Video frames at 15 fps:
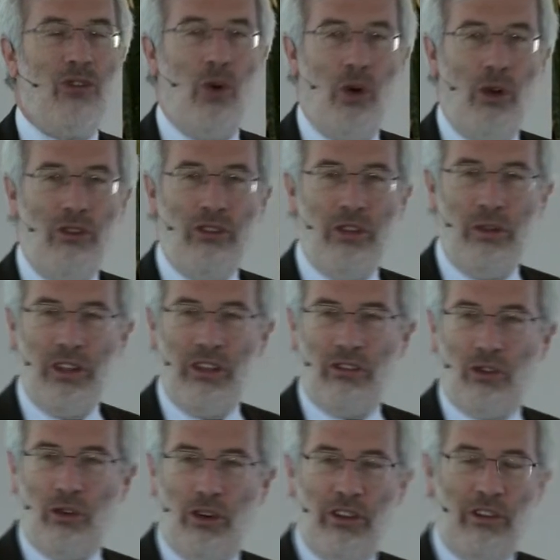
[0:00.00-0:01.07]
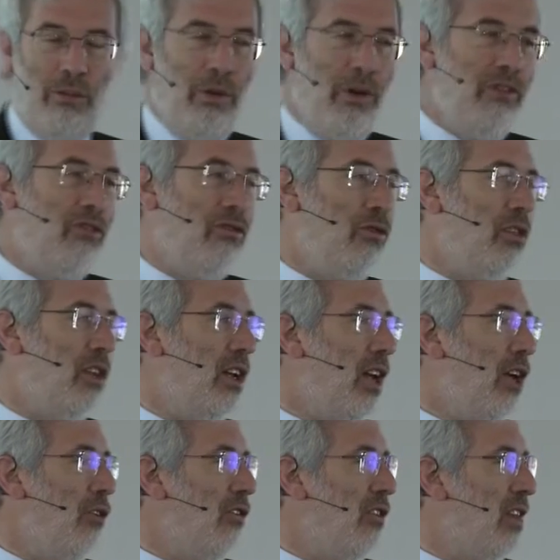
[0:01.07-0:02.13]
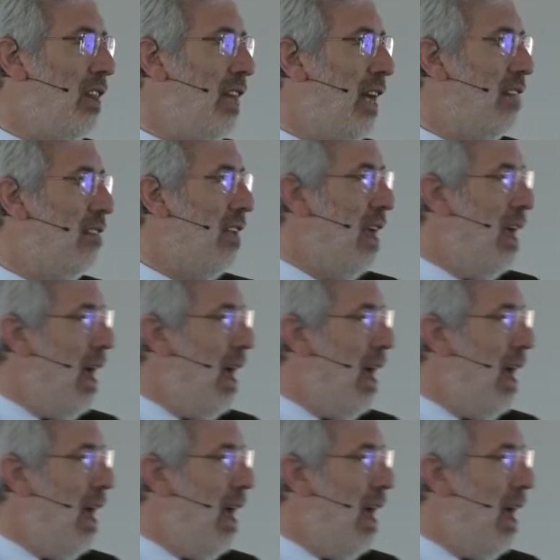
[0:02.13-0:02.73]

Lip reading: also this corresponds to the notion that